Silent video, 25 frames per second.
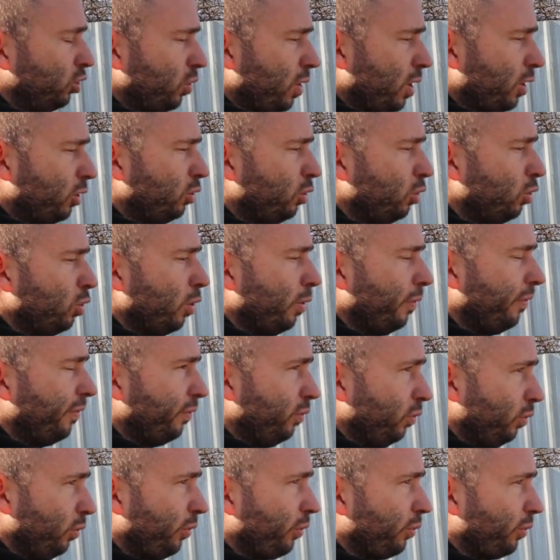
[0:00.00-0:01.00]
Try to go
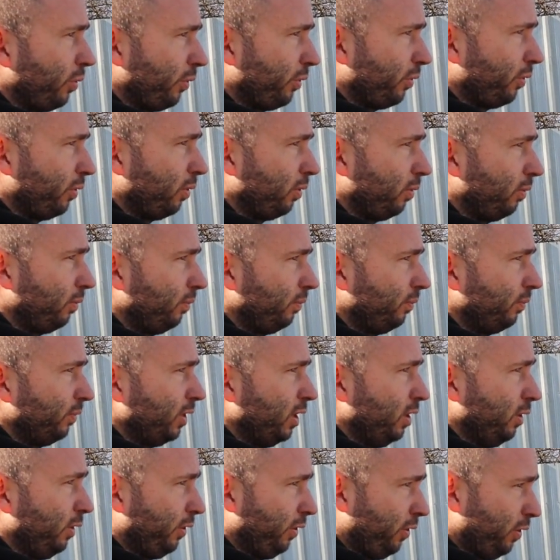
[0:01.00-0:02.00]
full throttle,
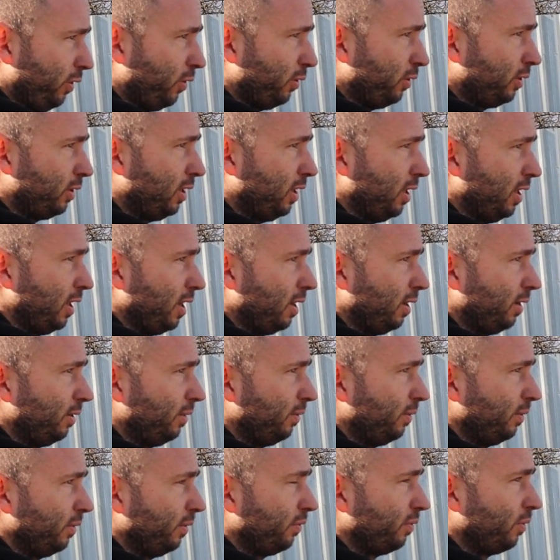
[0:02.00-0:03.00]
yep. In third gear,
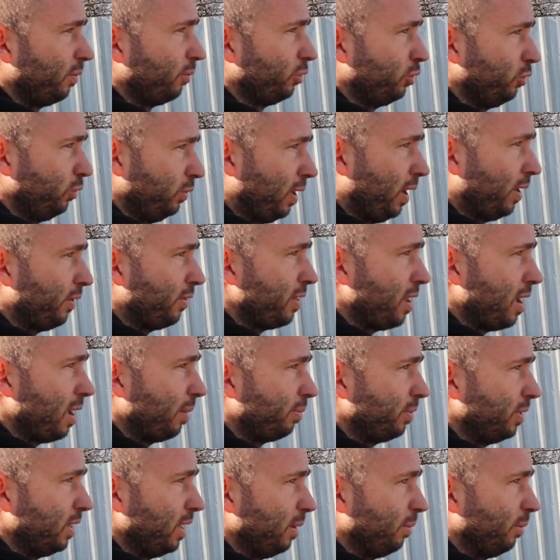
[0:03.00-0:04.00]
yep. From two thousand R
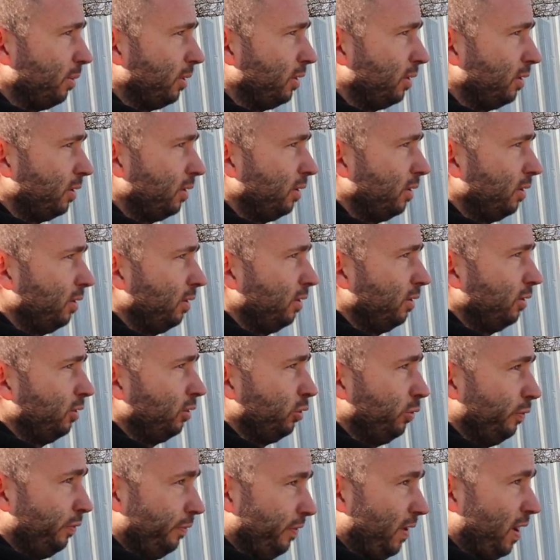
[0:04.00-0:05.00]
P M, yep.
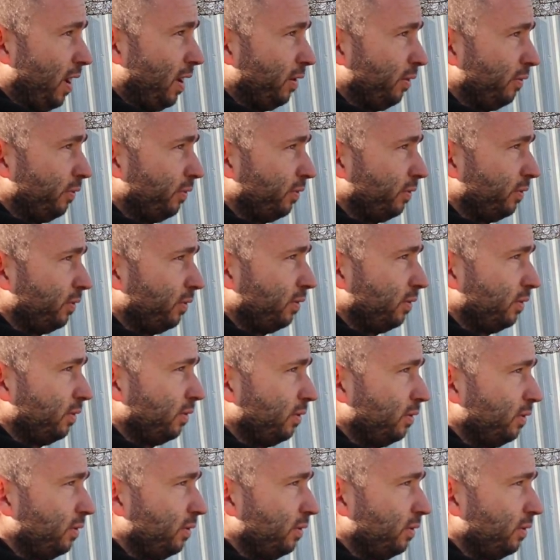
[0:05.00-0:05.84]
To five. Yep.